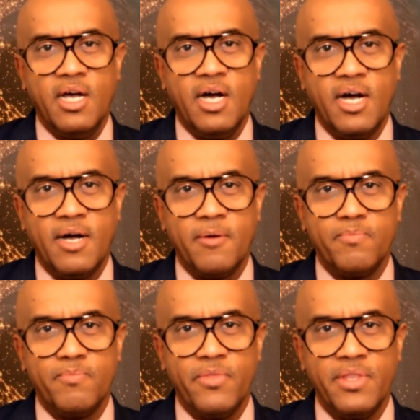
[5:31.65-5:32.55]

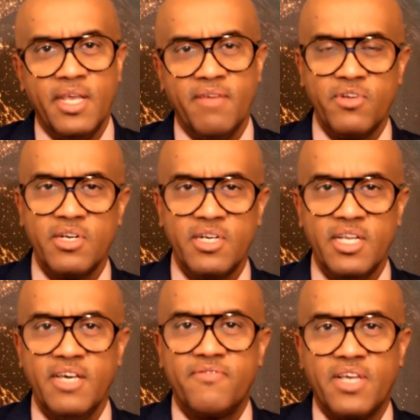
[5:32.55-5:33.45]
never
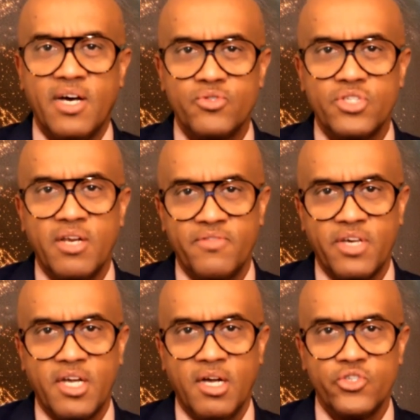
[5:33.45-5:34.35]
lived outside of the
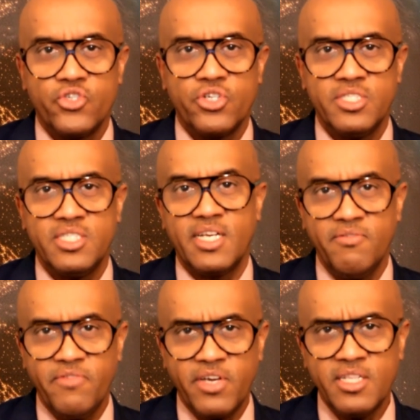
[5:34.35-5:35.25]
country
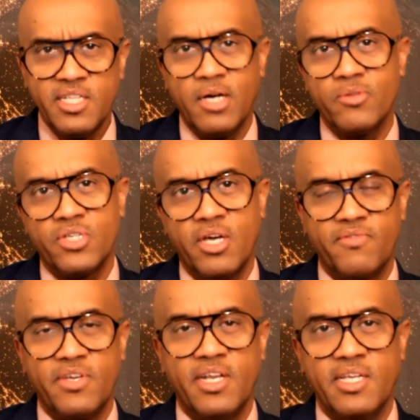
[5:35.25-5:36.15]
significantly, outside
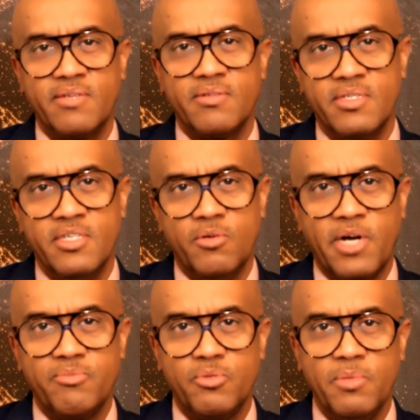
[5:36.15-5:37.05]
of getting,
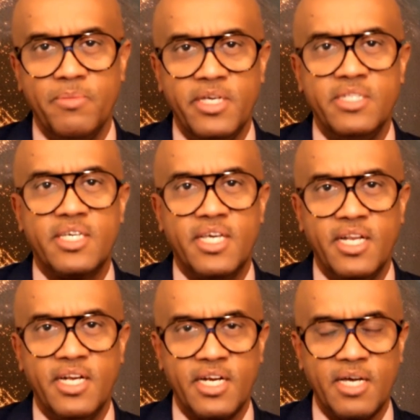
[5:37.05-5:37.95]
perhaps maybe
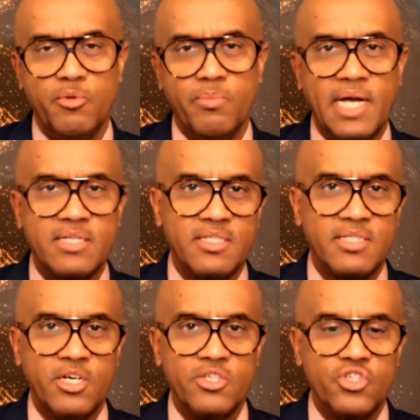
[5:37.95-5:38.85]
educated and coming back to the
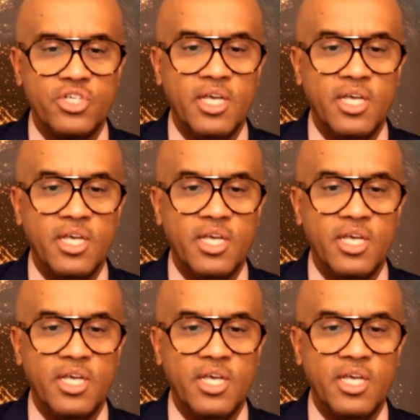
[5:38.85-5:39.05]
country.